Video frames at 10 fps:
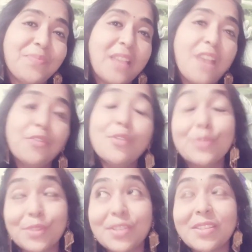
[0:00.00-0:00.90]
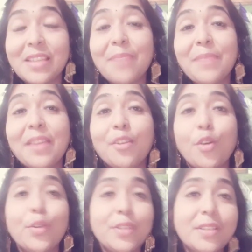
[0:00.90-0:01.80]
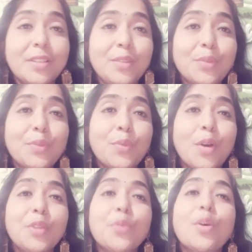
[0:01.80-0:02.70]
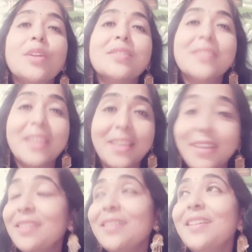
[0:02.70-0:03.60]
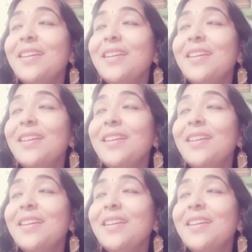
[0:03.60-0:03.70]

Of course, they may not know what you are saying